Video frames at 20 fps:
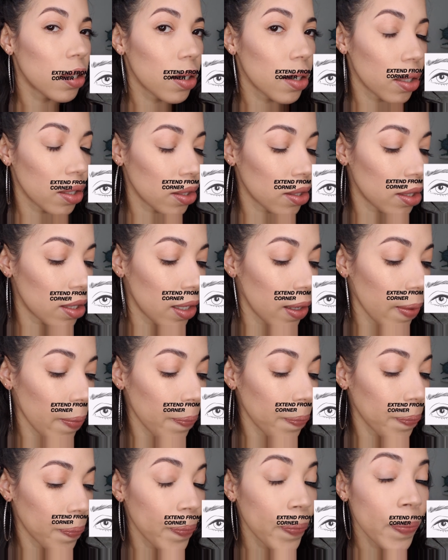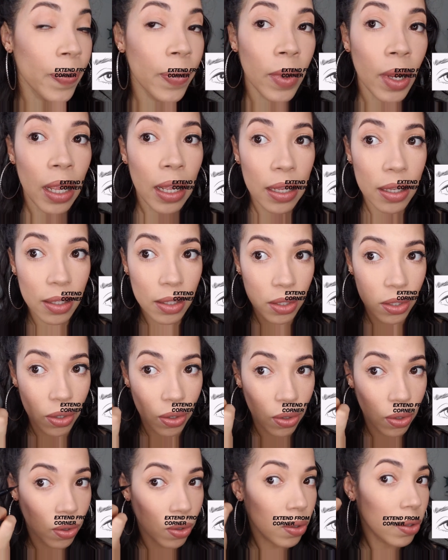You see it?
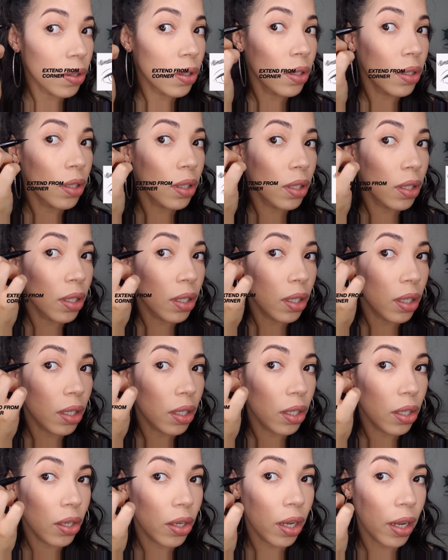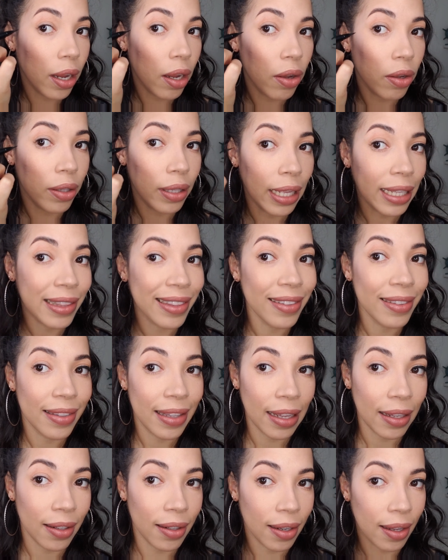So you can connect
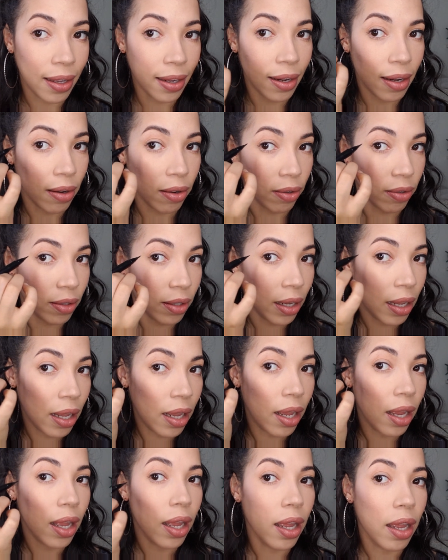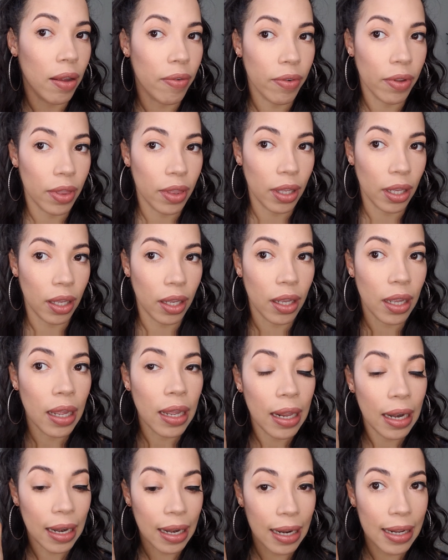them later on everything.
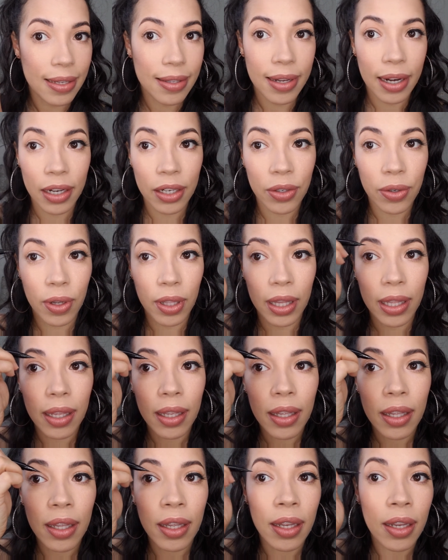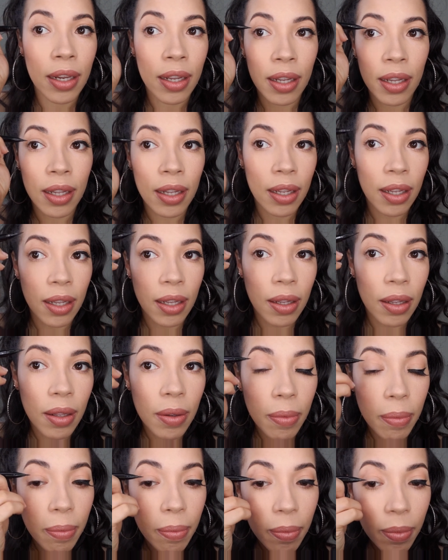Let's start doing it
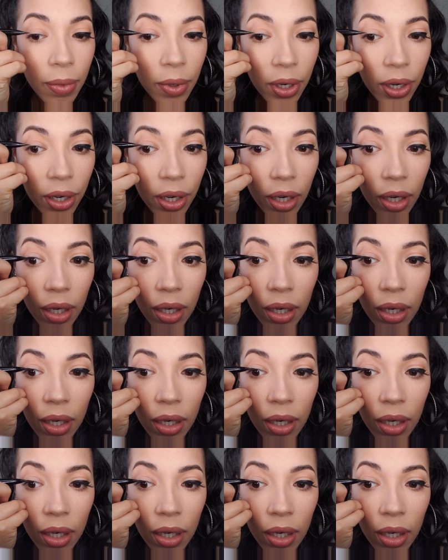here.